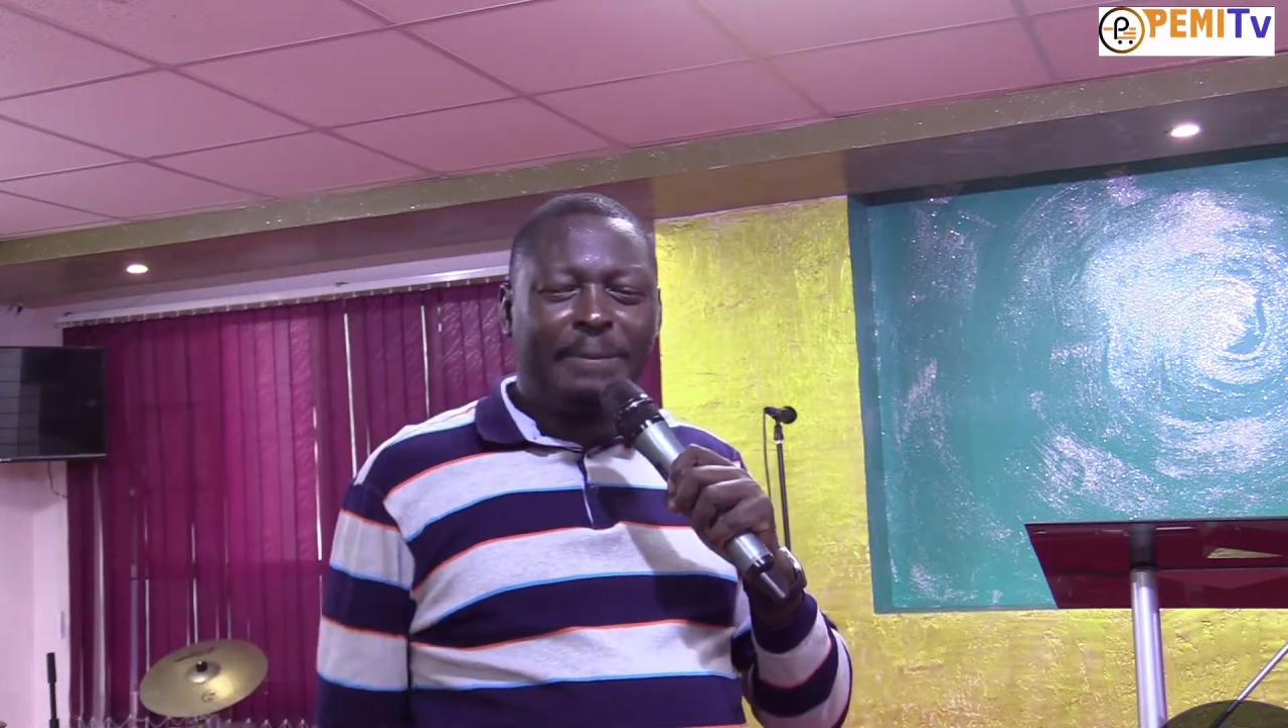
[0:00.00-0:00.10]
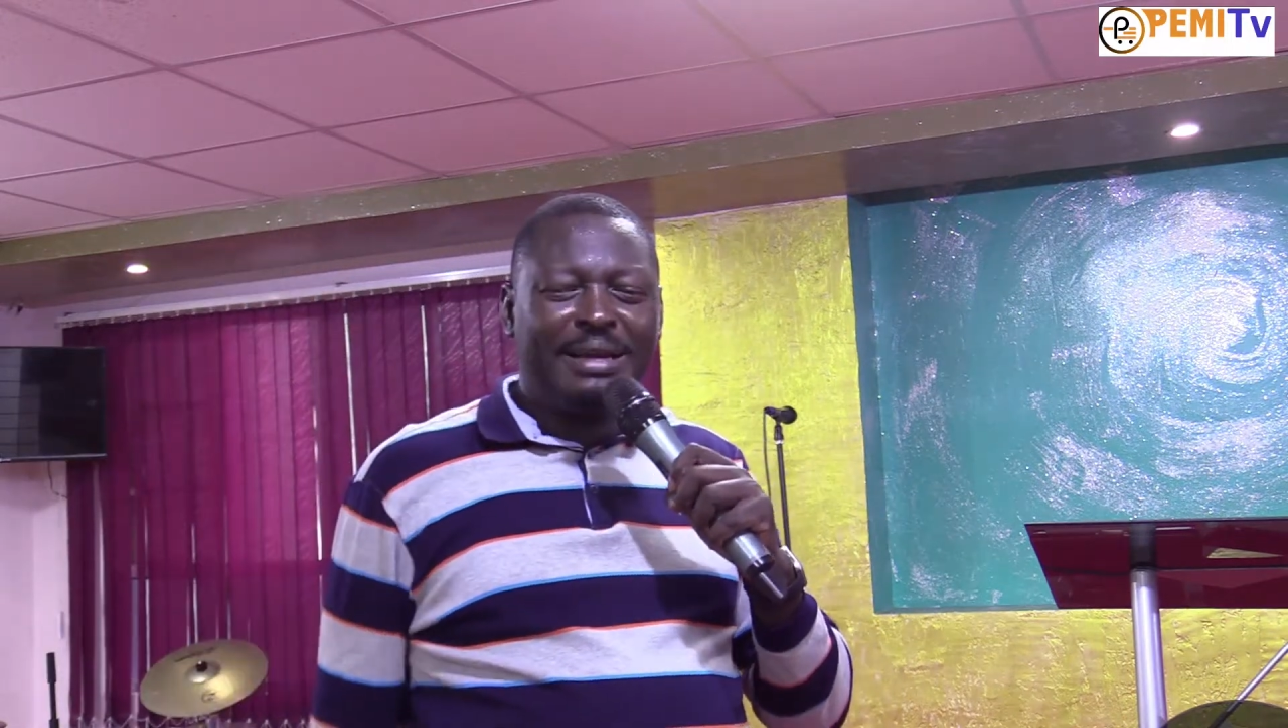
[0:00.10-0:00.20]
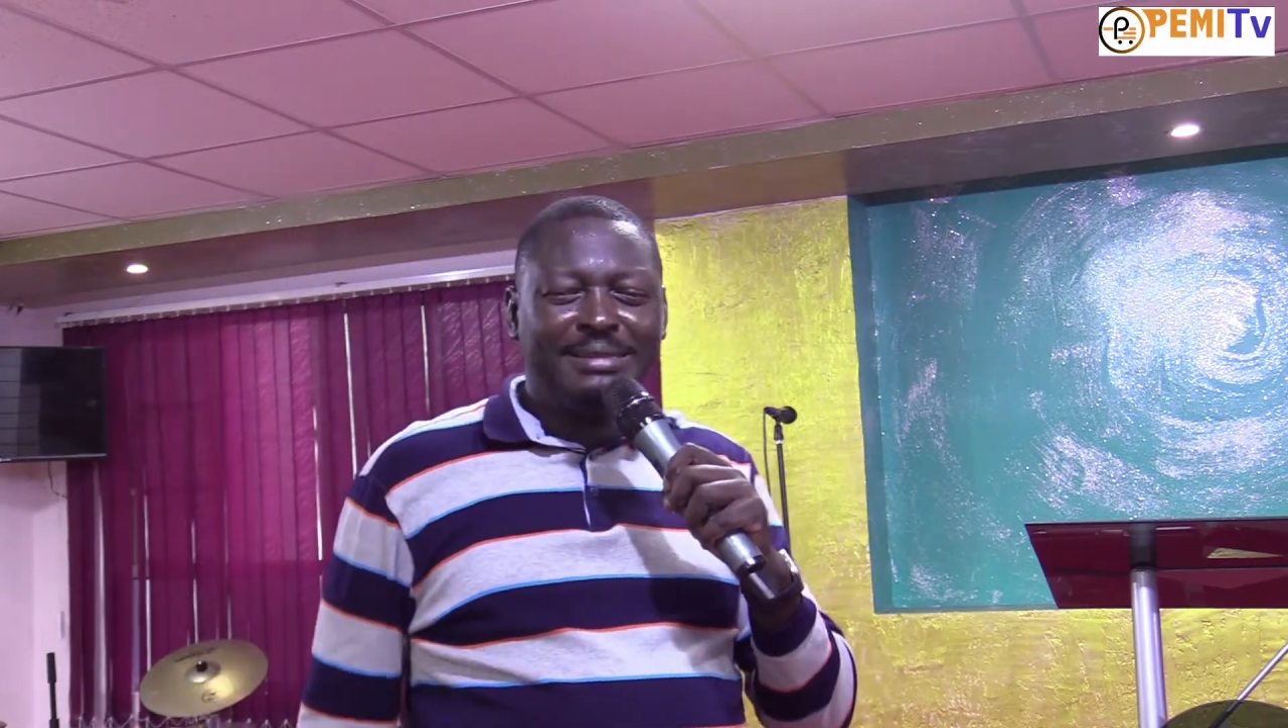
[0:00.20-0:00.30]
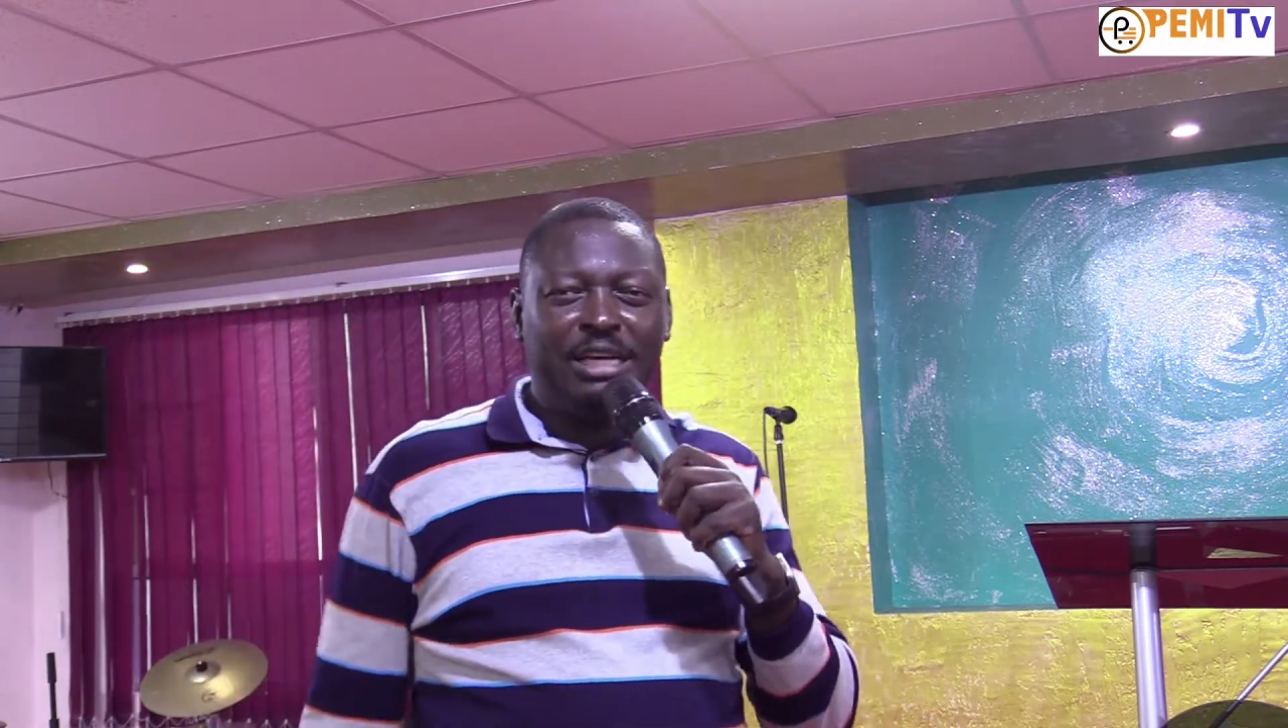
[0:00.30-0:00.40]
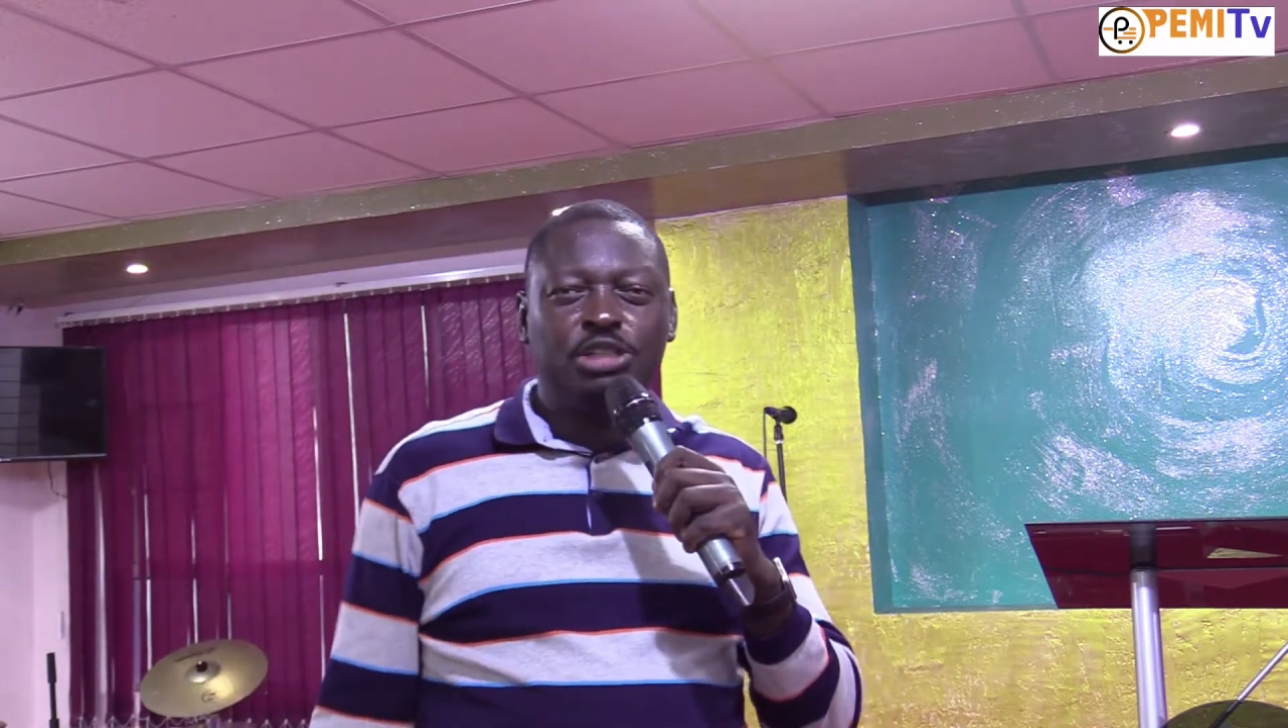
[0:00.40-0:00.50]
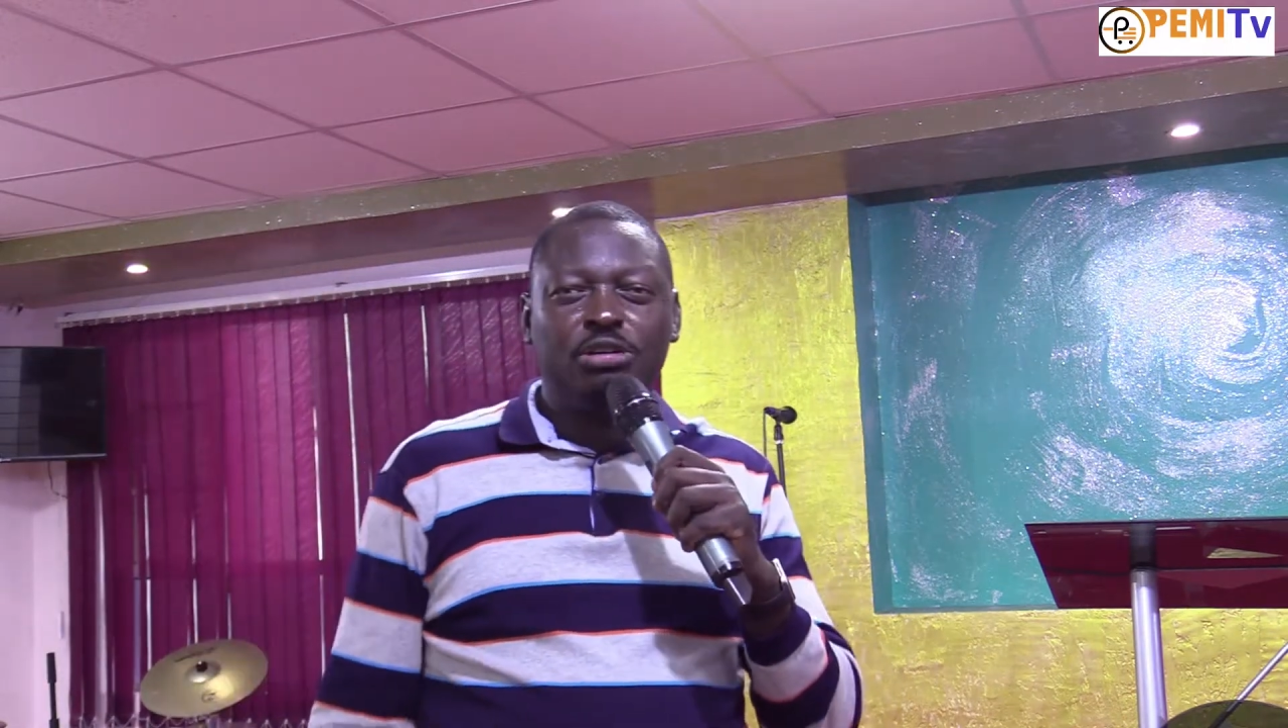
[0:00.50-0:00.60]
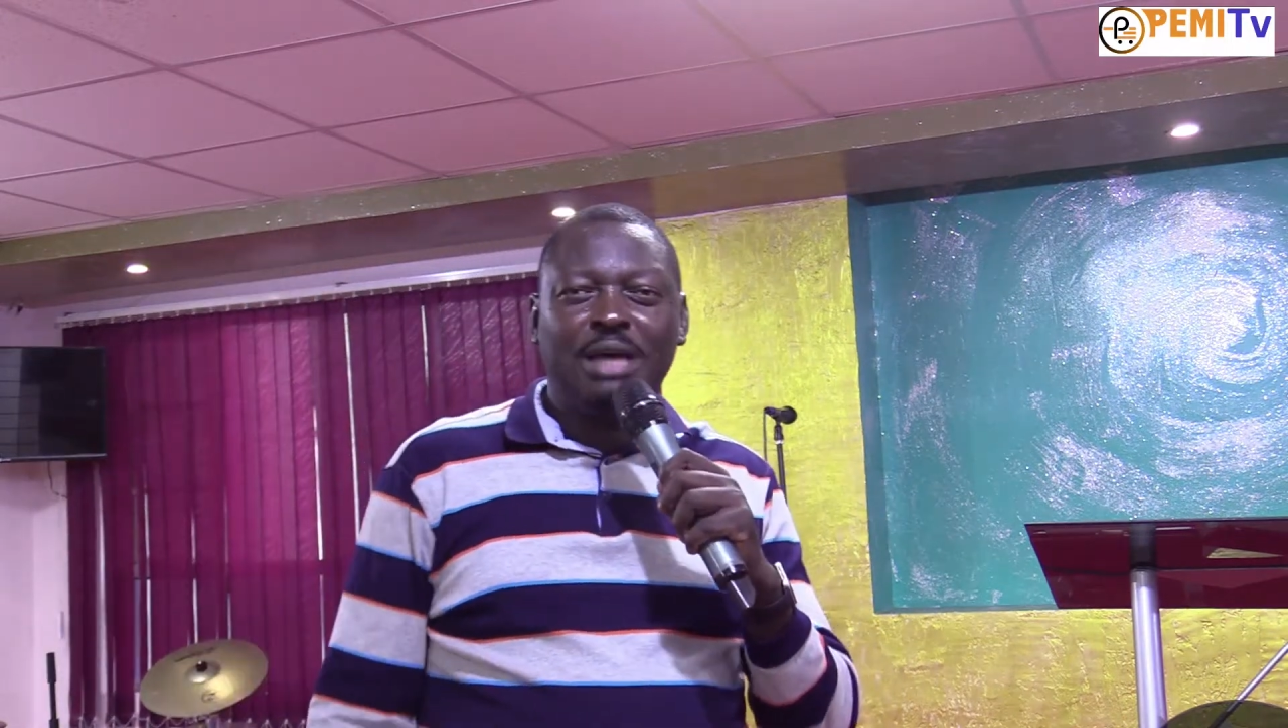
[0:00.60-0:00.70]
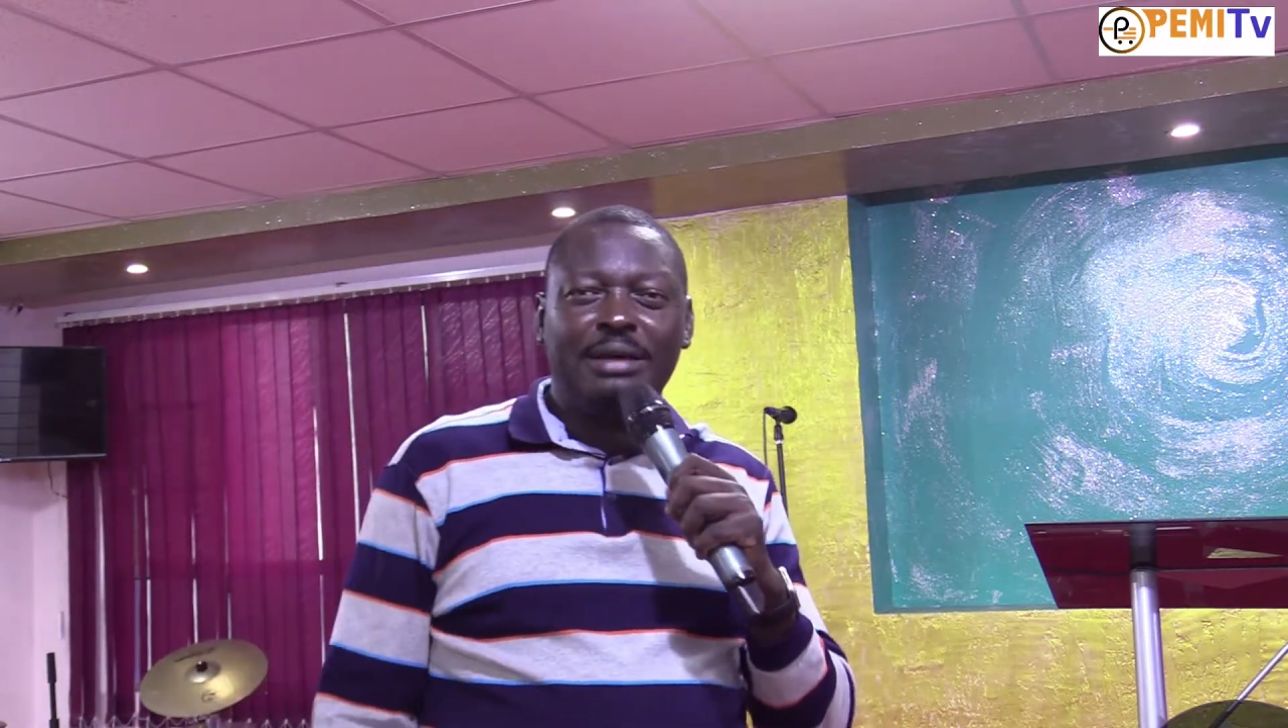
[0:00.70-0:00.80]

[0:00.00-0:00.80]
presidential